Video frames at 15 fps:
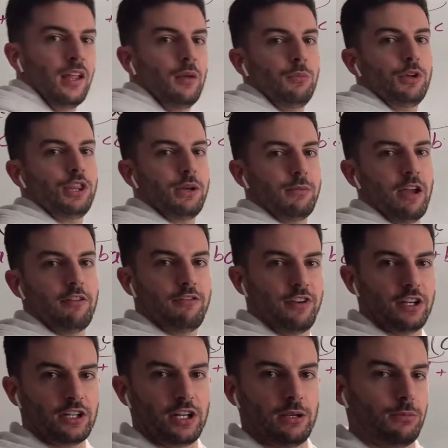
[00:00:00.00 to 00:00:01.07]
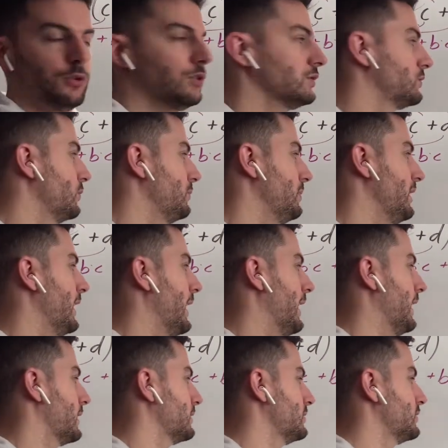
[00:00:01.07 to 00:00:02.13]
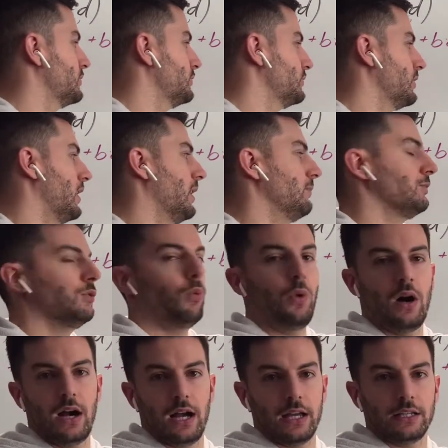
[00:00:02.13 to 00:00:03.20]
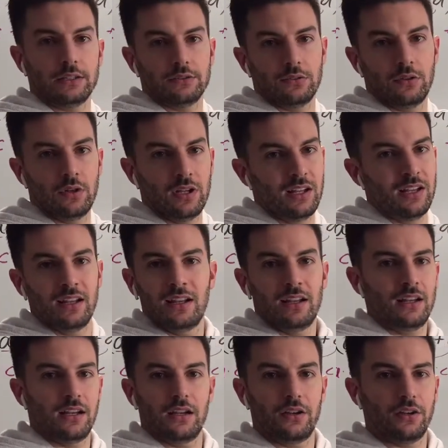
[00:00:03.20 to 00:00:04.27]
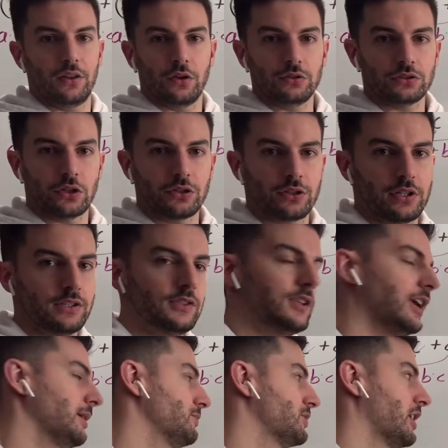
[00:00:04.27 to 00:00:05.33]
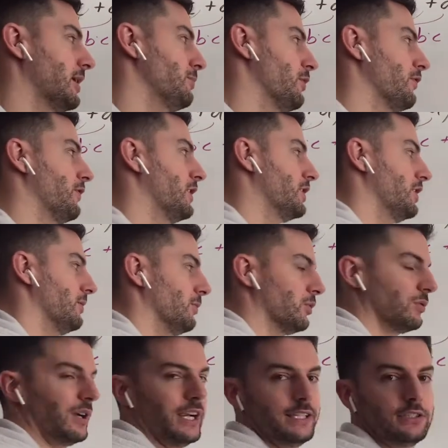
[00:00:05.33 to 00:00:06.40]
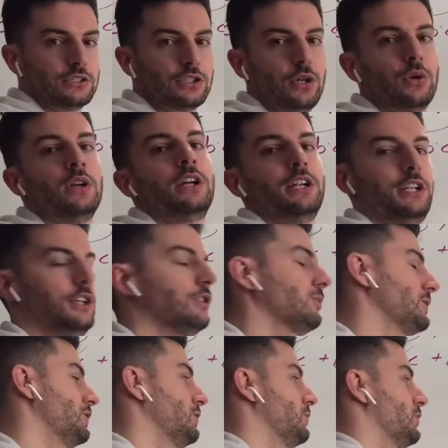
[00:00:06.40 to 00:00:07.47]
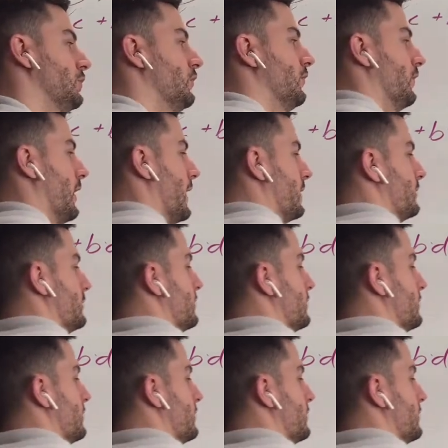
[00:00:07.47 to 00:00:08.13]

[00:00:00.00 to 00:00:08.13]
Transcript: But then my variables would be x times y. And those aren't the same type of variable, right? So here's what you would do for that.